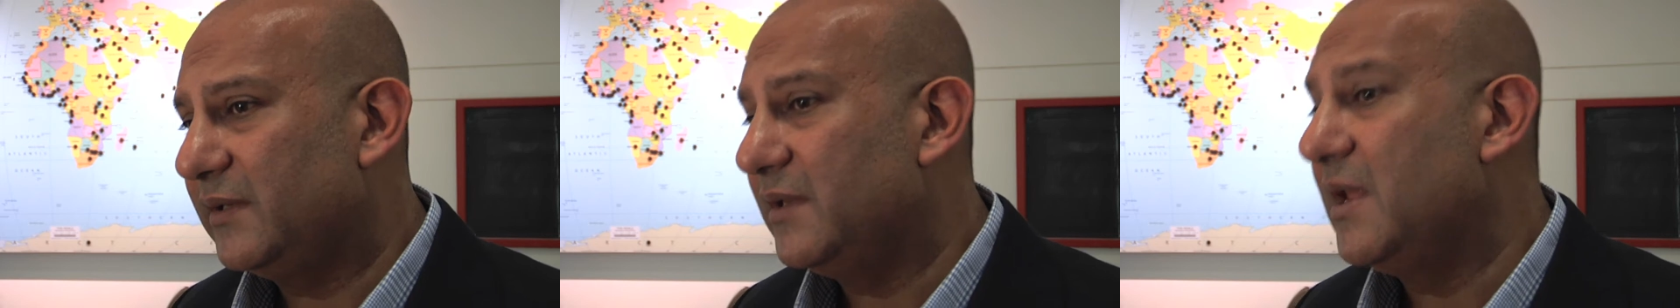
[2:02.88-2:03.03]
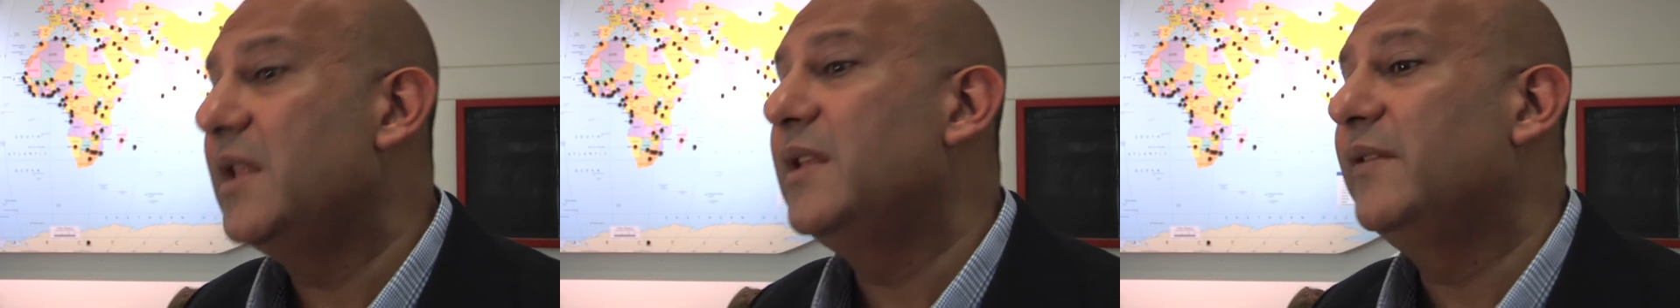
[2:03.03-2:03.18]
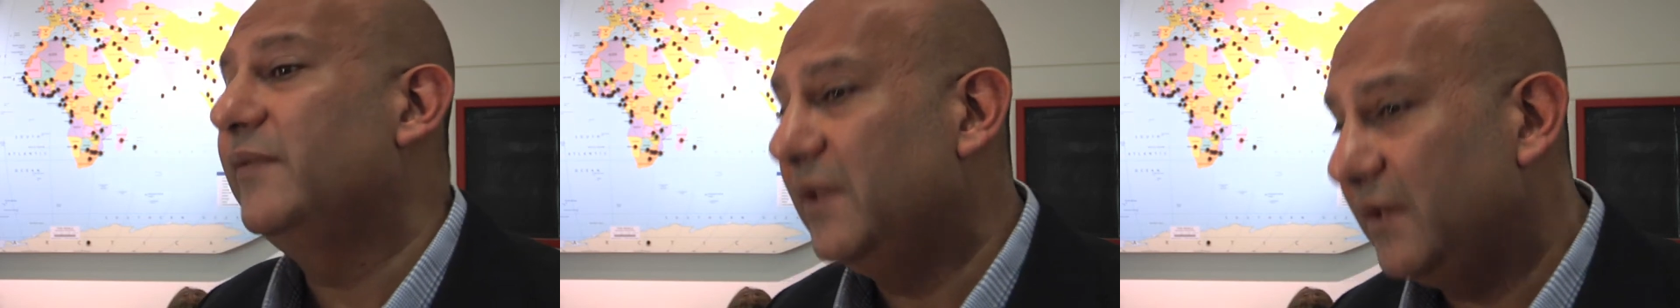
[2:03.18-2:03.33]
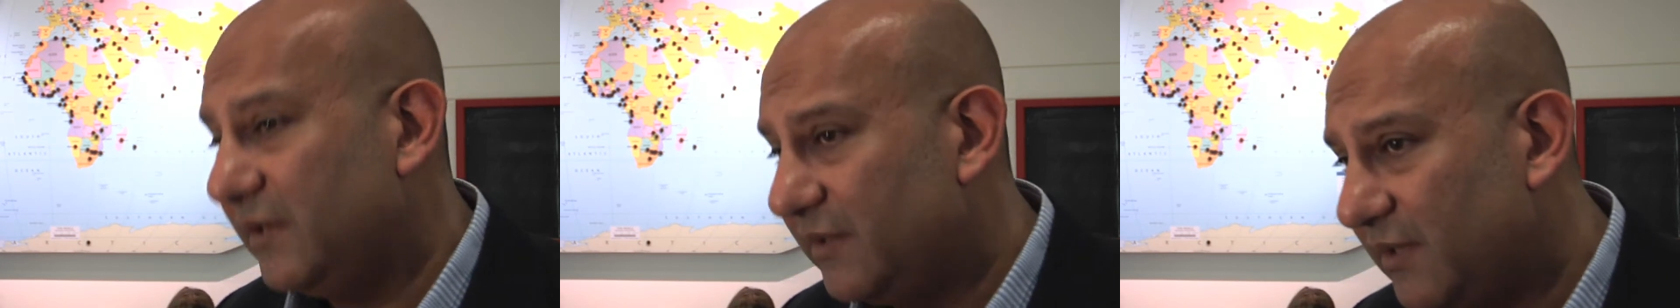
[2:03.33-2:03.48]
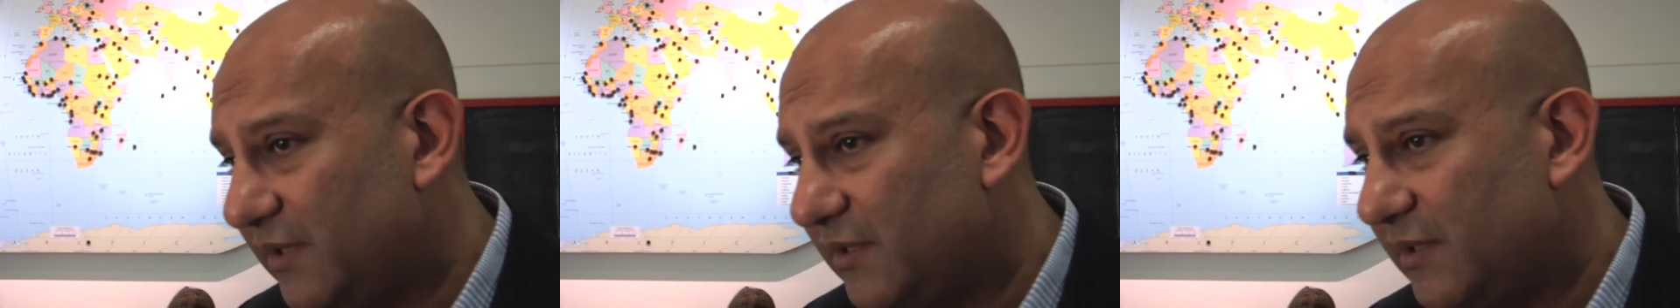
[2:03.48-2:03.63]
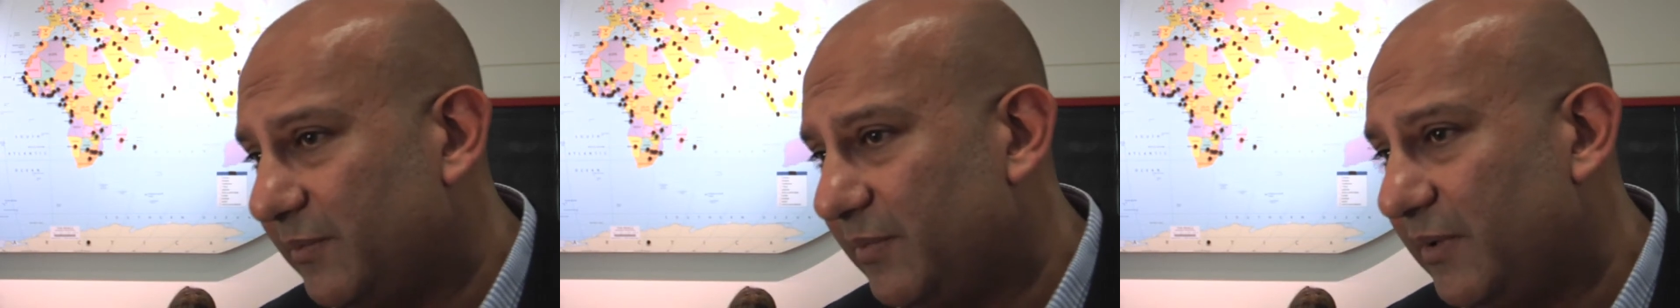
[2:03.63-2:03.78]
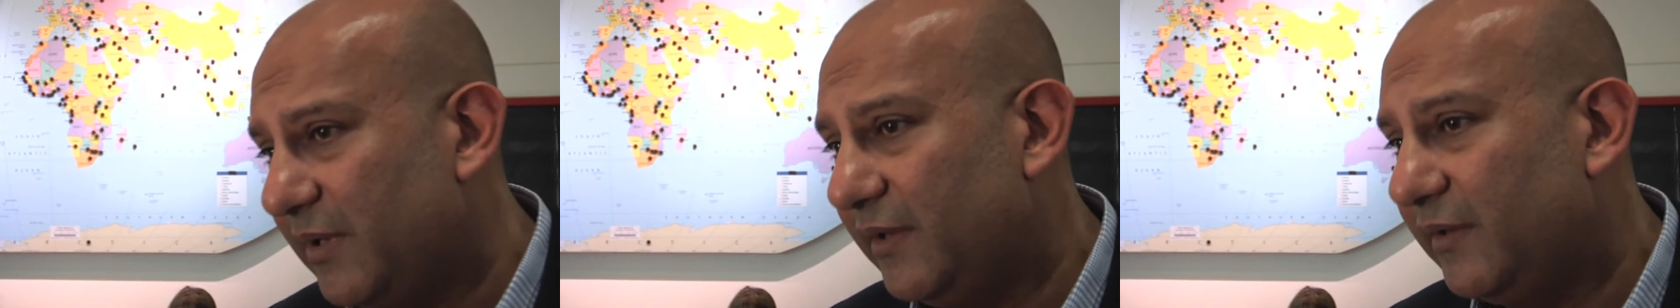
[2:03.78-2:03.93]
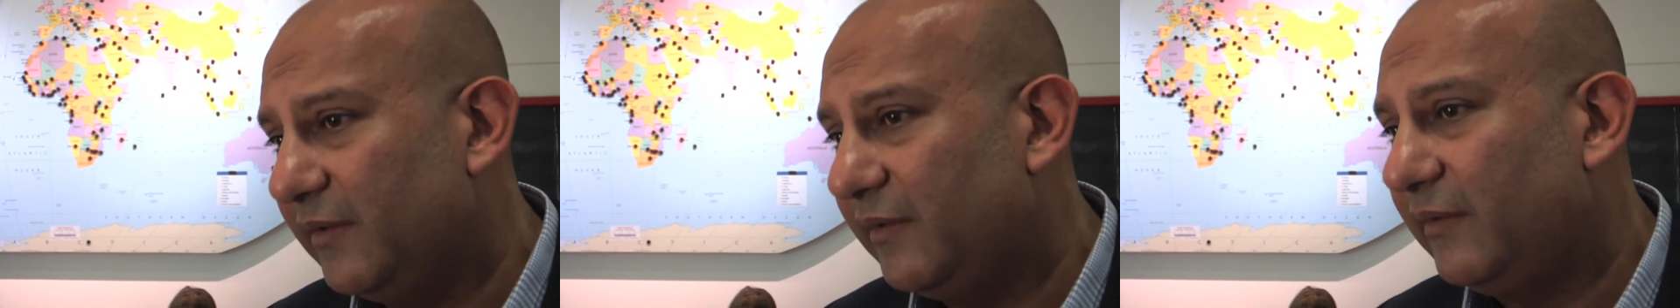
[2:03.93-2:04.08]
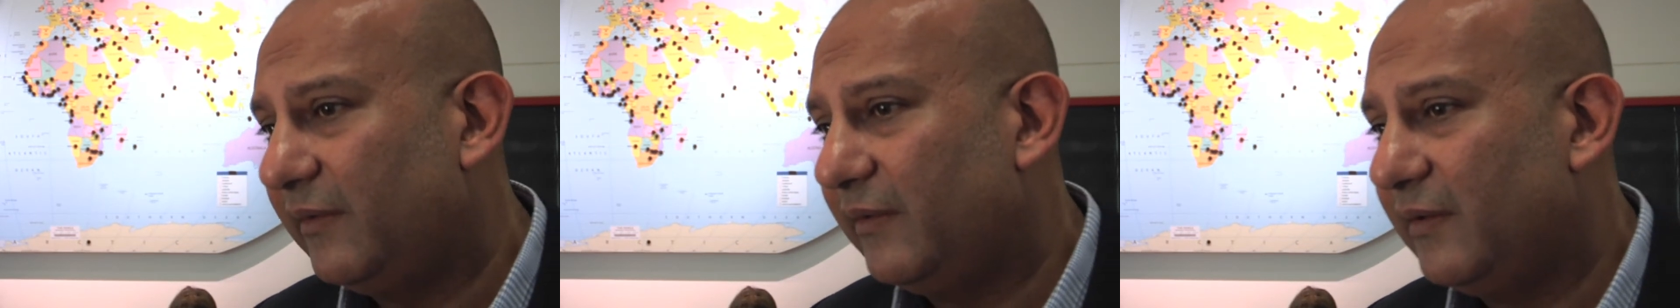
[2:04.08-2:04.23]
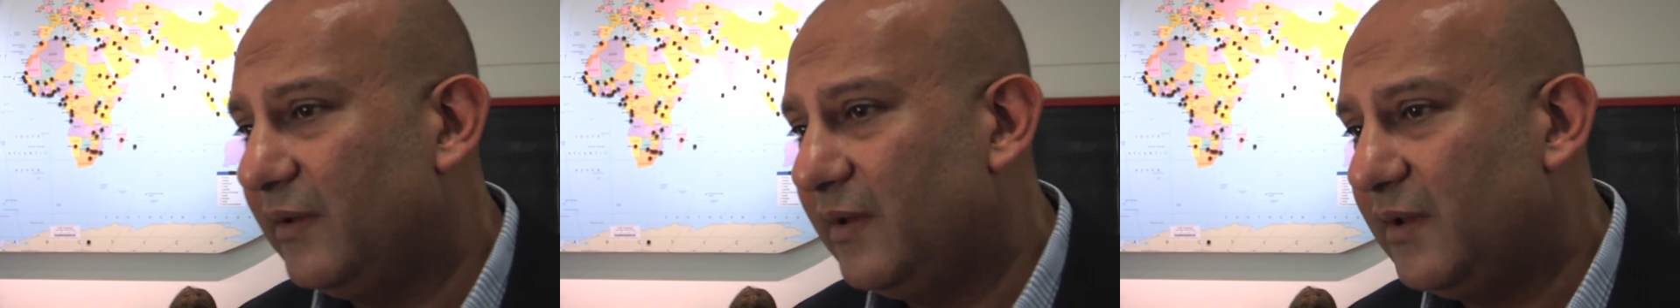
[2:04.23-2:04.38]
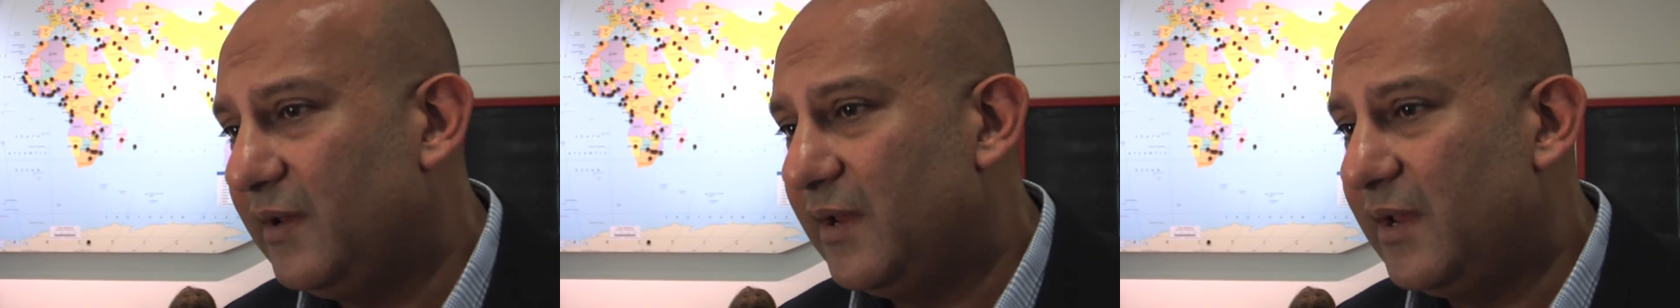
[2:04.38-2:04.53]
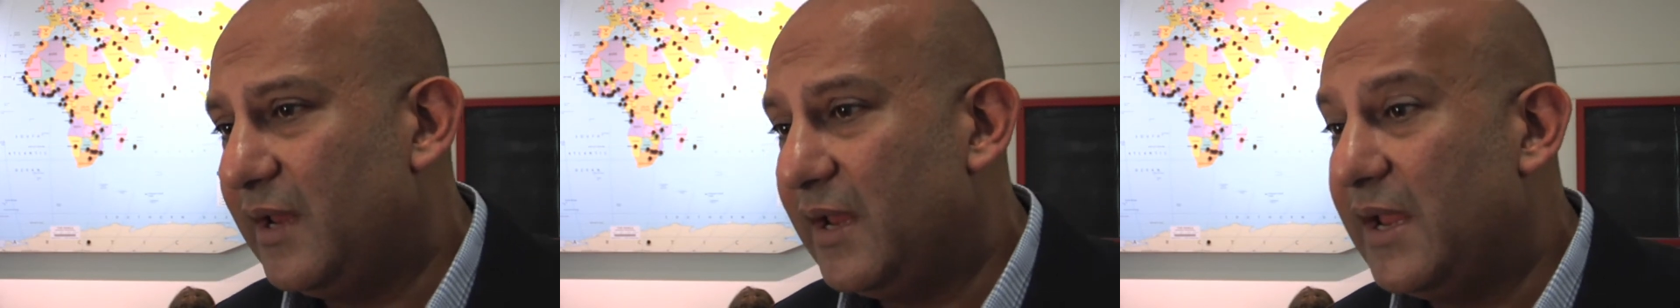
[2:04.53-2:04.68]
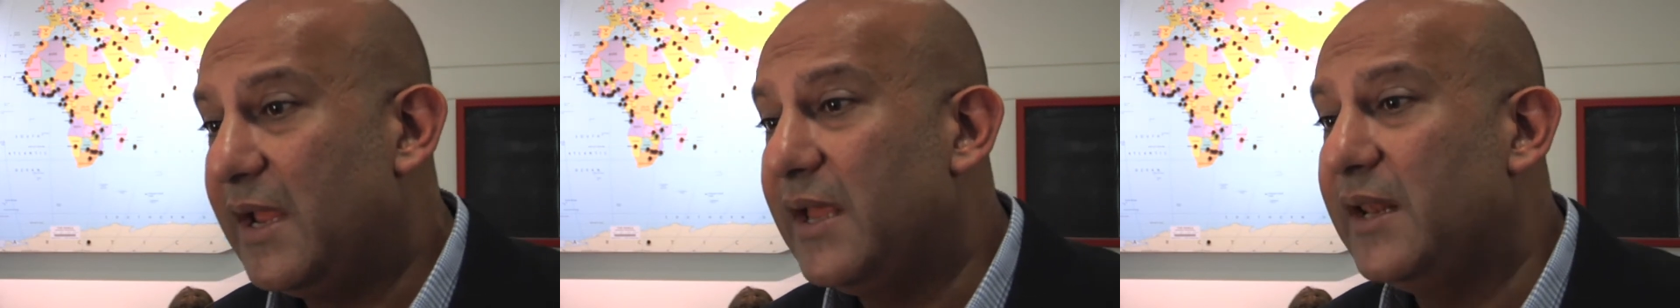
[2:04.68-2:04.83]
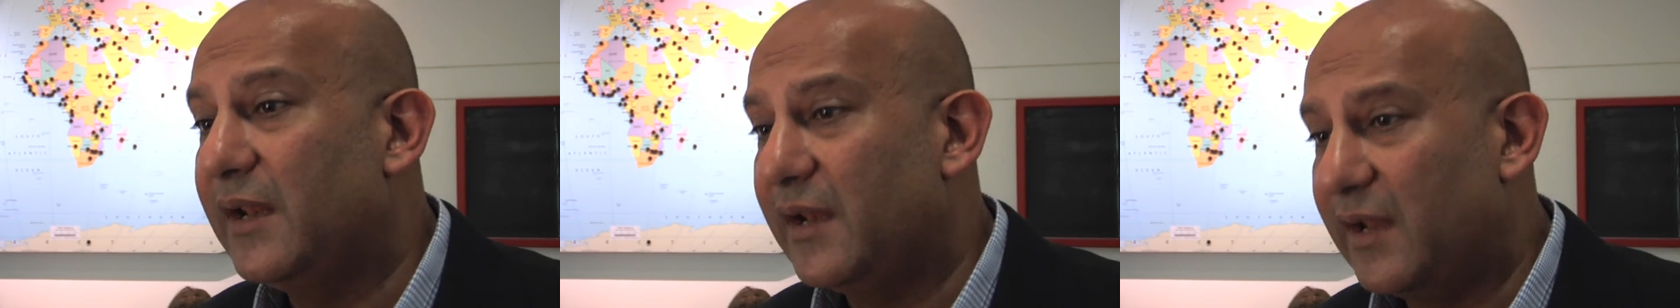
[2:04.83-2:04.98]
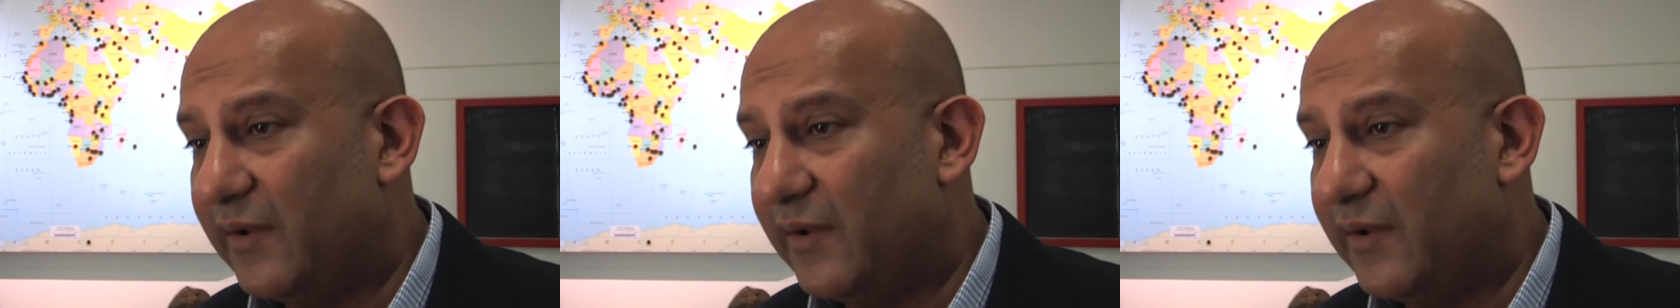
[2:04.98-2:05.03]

none of these disciplines, in and